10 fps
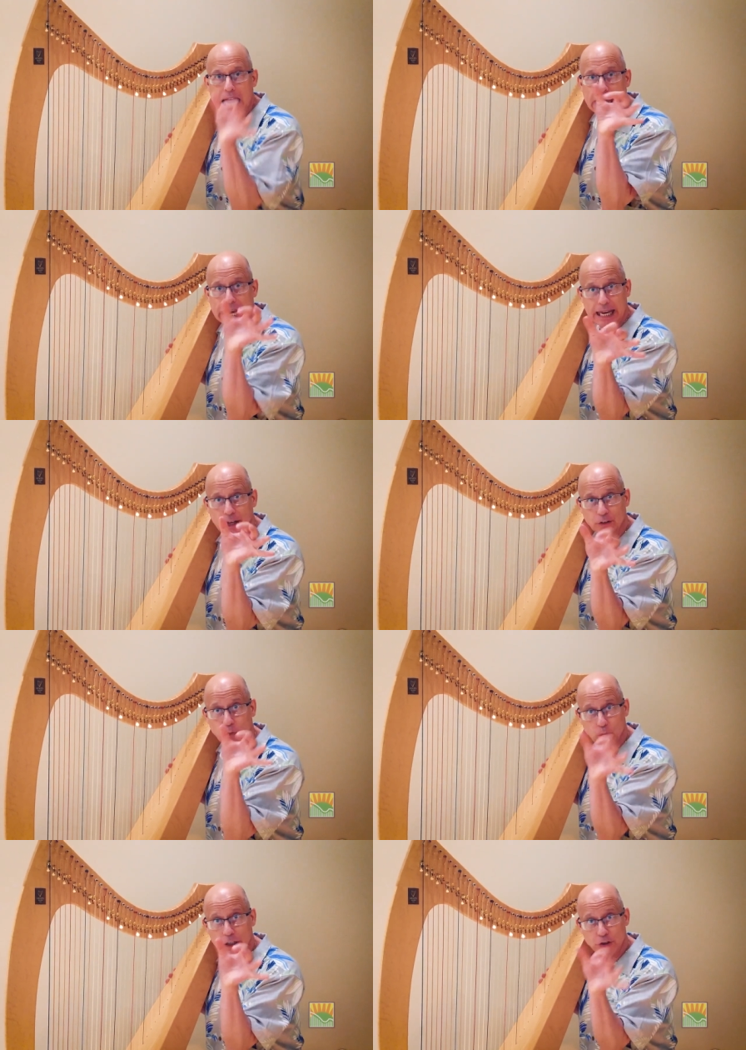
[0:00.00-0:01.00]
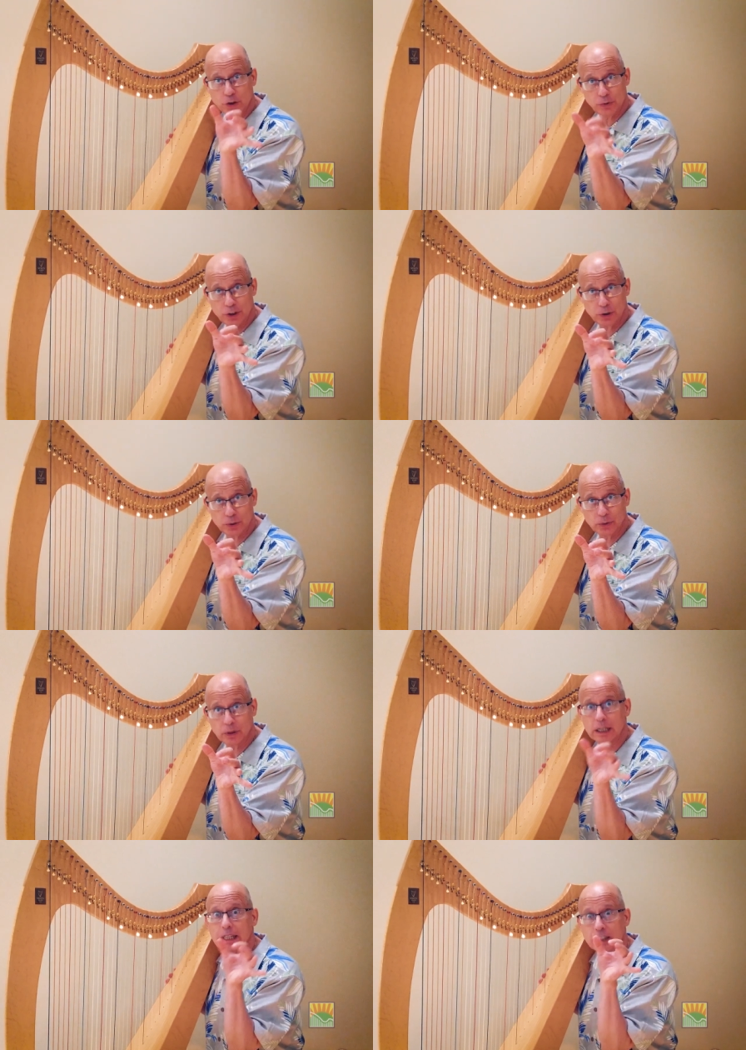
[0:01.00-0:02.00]
And what you do
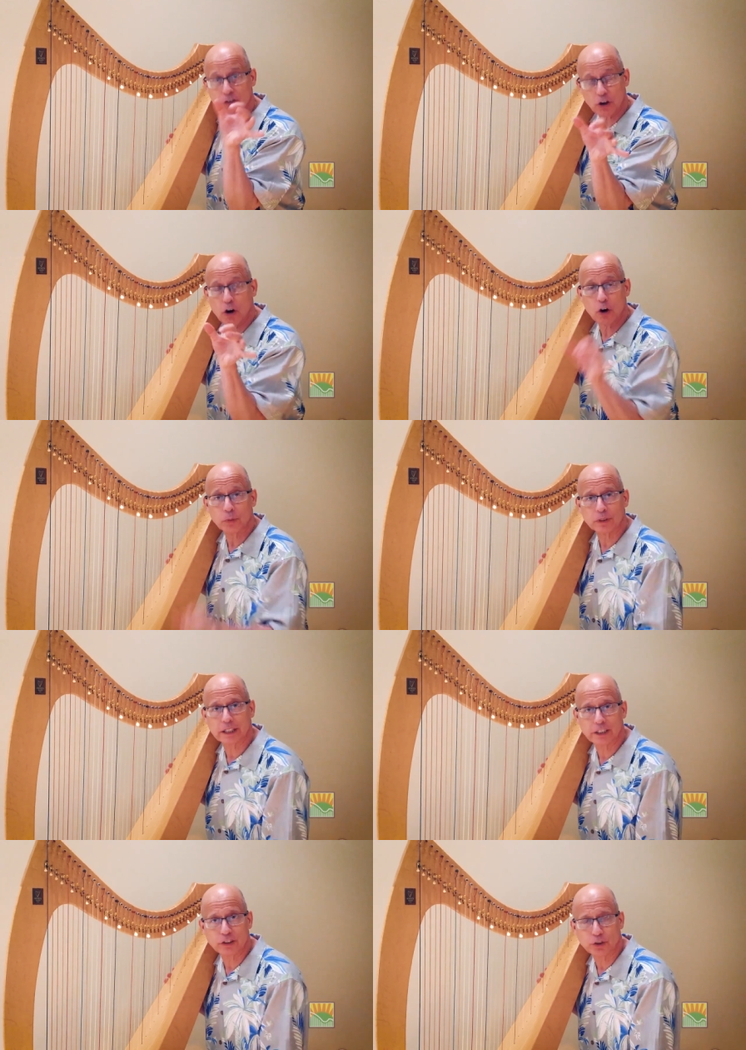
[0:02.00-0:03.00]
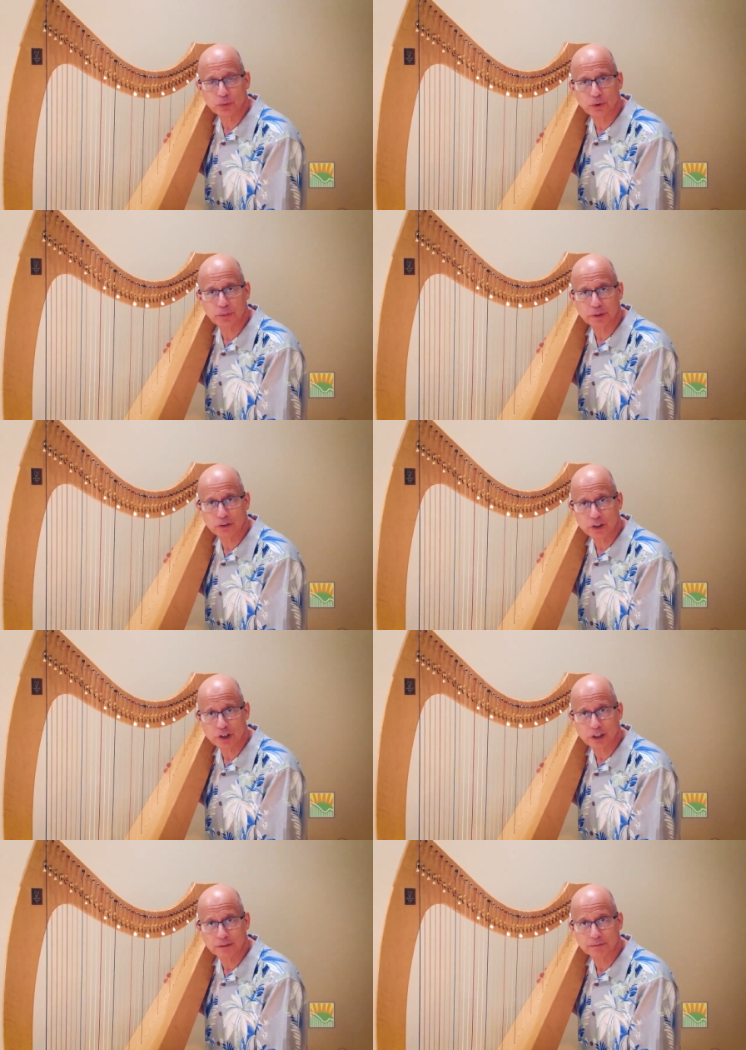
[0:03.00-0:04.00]
is all related to root
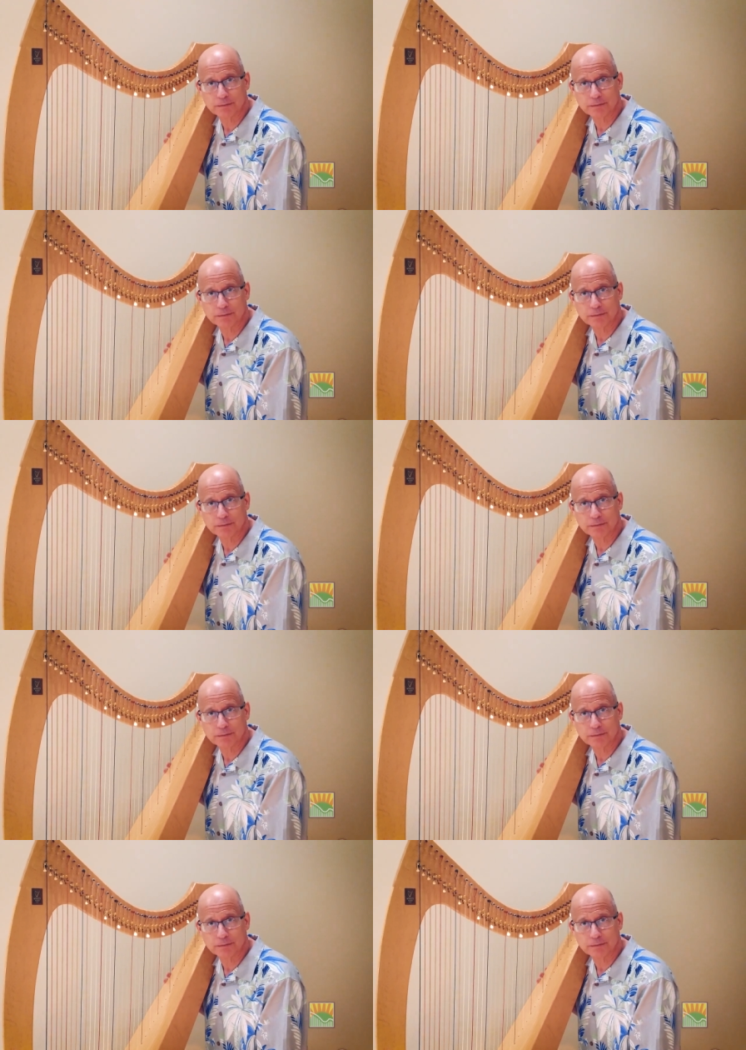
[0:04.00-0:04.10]
position.